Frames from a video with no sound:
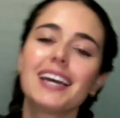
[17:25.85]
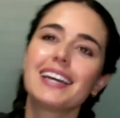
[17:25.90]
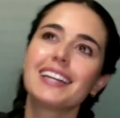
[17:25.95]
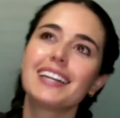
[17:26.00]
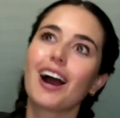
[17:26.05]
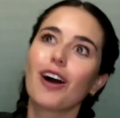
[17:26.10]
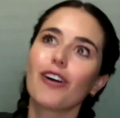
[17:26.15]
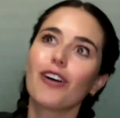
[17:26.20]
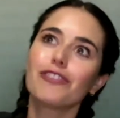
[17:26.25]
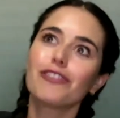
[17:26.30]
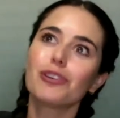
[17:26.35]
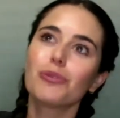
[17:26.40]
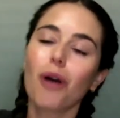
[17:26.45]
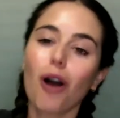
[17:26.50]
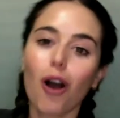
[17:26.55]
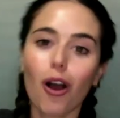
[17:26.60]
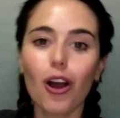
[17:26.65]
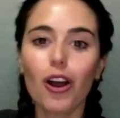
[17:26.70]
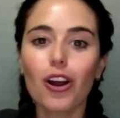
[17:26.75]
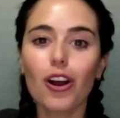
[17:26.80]
Now, if you
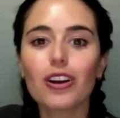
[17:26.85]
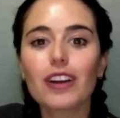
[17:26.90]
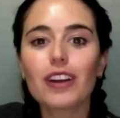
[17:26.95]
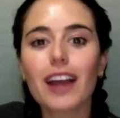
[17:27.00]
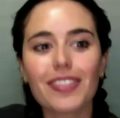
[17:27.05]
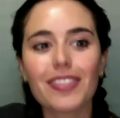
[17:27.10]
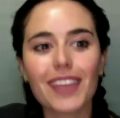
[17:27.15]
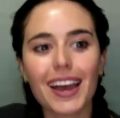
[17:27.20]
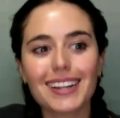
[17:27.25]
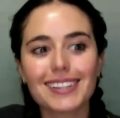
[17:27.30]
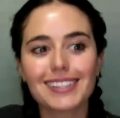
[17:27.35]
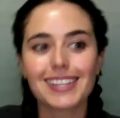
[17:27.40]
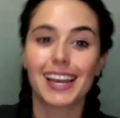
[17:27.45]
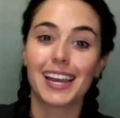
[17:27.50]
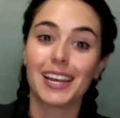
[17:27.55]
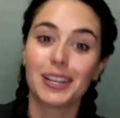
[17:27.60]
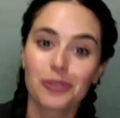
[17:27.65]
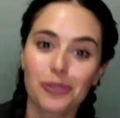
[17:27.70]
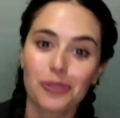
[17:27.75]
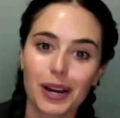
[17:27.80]
are at that
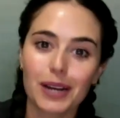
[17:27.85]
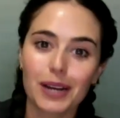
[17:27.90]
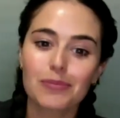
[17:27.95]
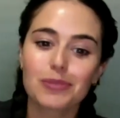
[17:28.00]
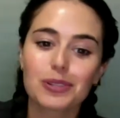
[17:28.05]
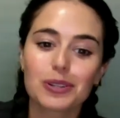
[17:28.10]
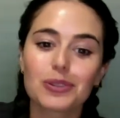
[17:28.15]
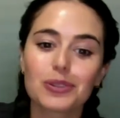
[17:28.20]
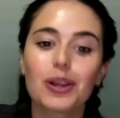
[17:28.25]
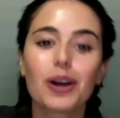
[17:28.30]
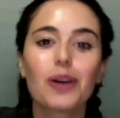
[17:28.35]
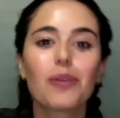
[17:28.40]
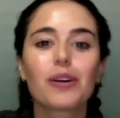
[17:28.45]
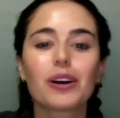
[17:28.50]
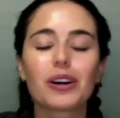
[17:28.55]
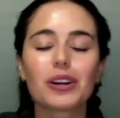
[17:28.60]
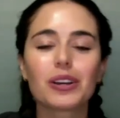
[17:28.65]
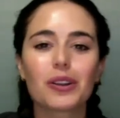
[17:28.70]
10 grams or lower,